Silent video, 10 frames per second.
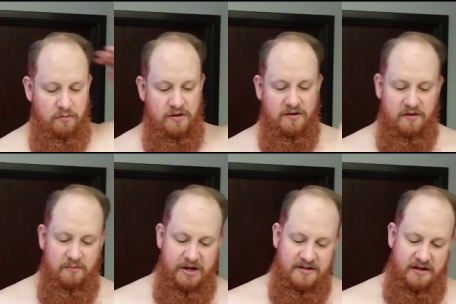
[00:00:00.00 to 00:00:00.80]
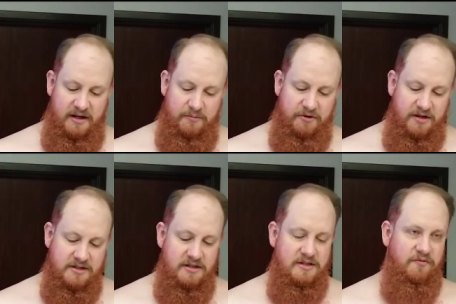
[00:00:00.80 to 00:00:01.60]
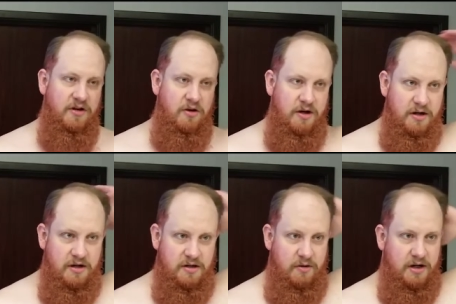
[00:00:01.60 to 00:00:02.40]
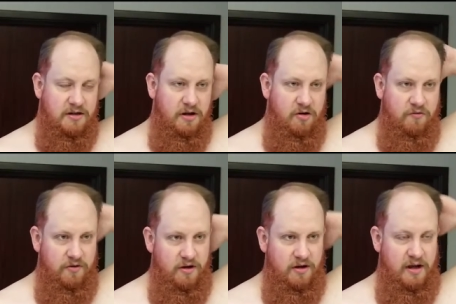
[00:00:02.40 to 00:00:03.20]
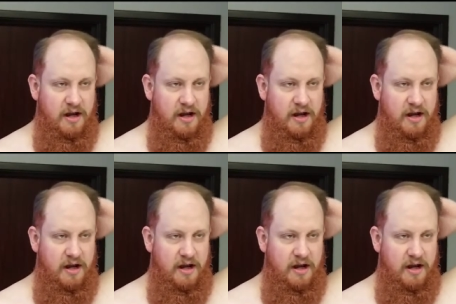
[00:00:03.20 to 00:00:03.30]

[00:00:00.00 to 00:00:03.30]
This is basically a process of going and doing it over